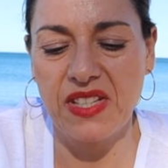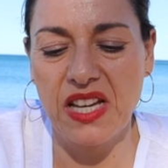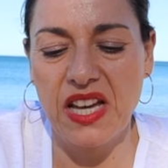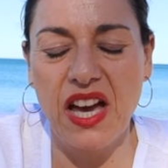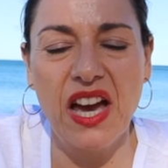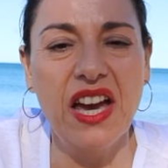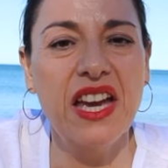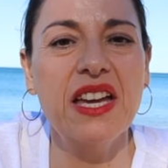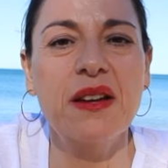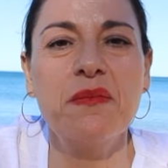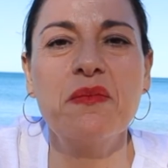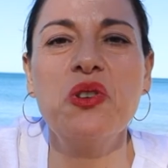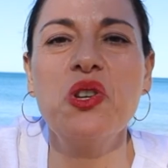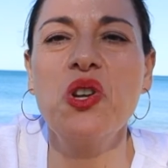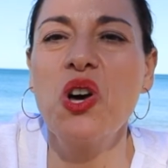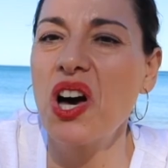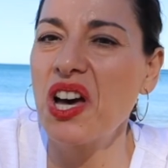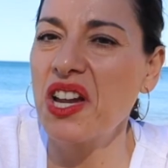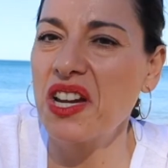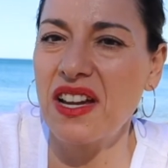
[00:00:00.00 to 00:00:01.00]
I am
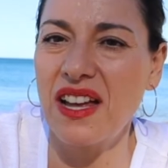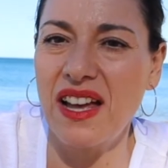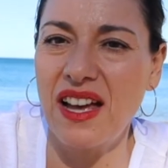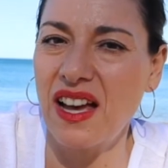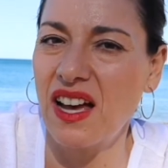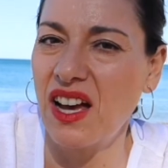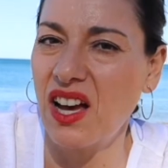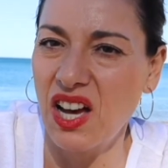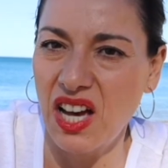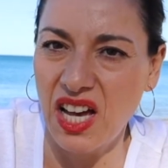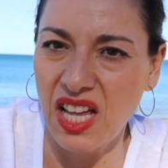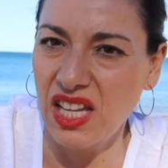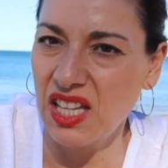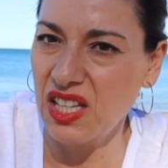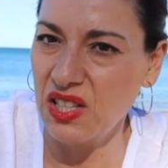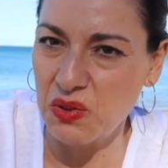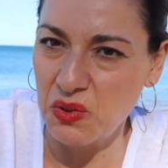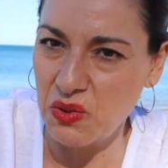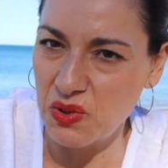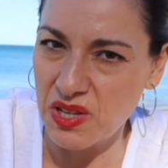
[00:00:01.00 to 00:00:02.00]
not a
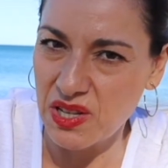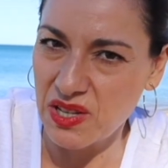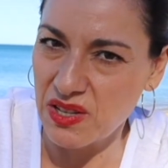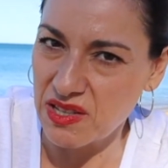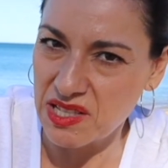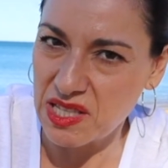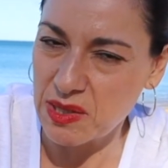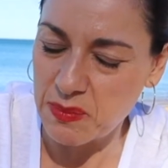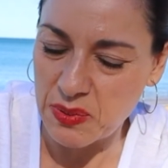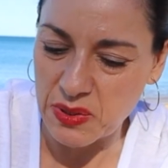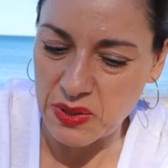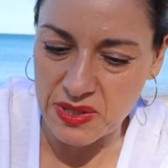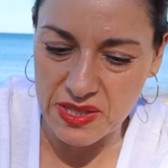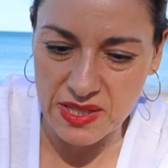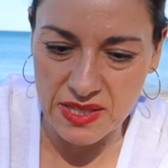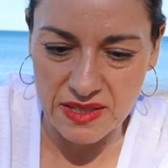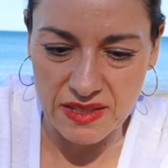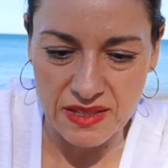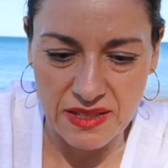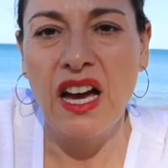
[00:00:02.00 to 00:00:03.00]
highly organized
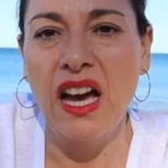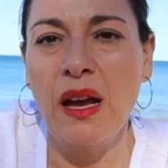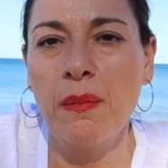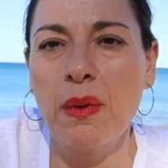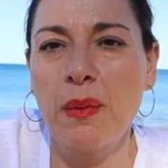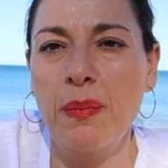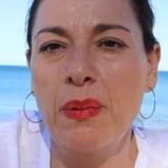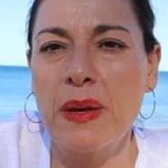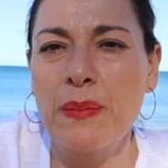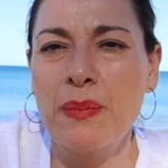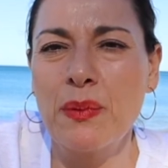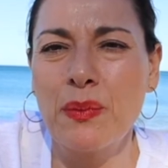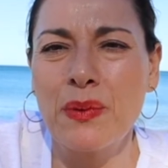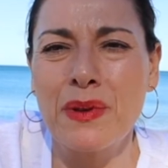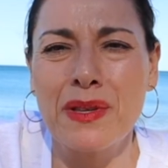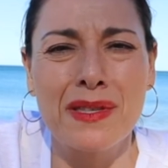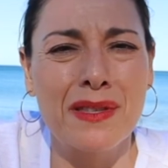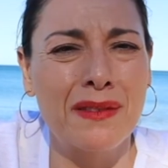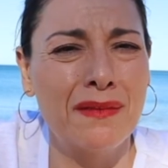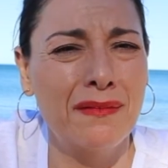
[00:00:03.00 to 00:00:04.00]
person. I'm a people
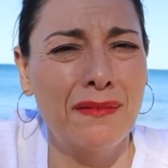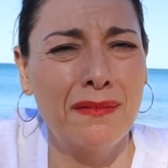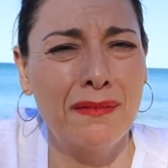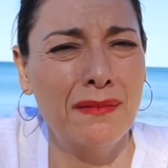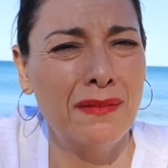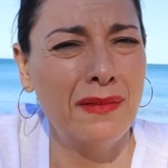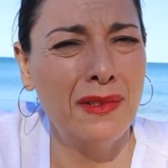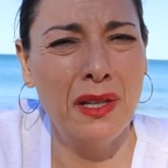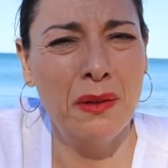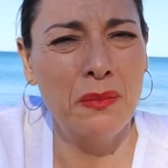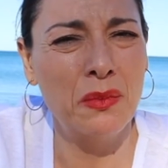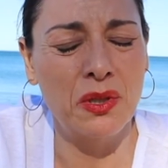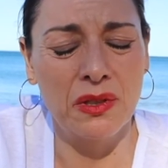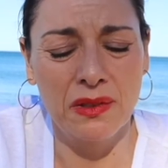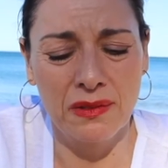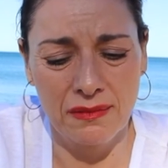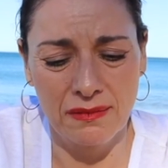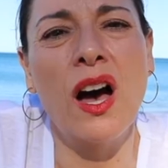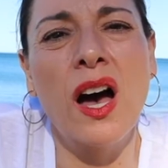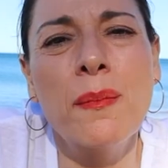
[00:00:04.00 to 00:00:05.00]
person. No, I'm
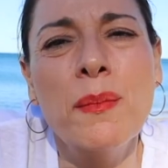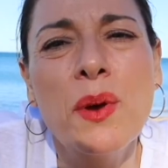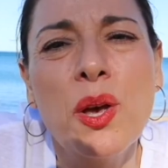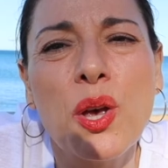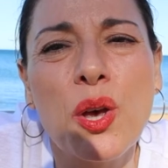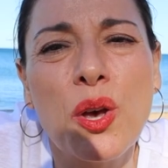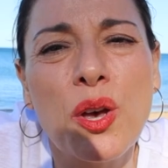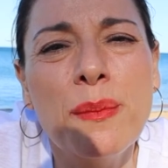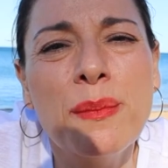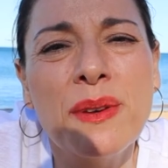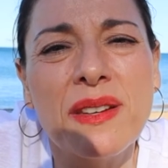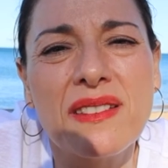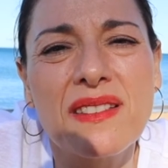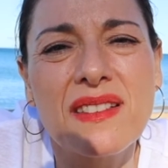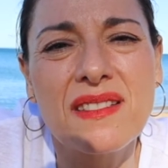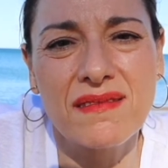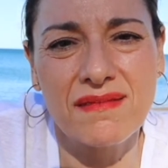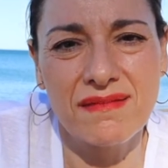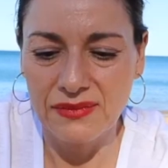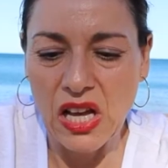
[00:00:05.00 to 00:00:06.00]
not. I'm a
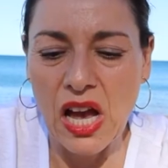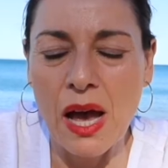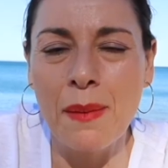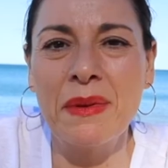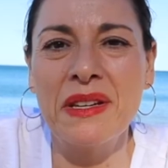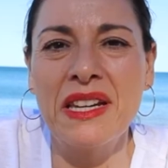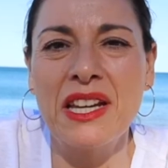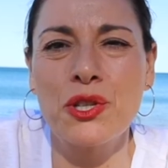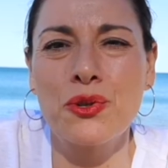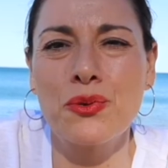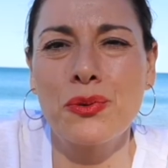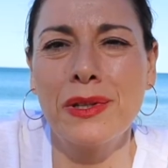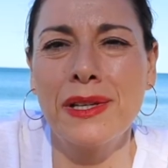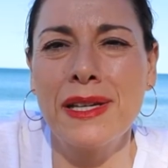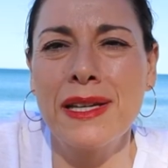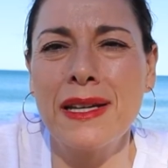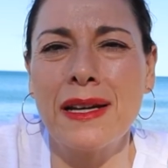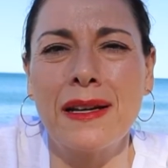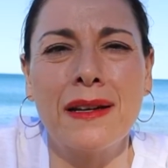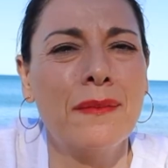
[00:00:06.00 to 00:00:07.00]
hermit. I'm a natural
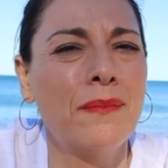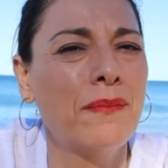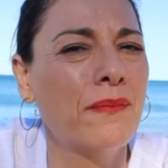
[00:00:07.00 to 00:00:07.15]
leader.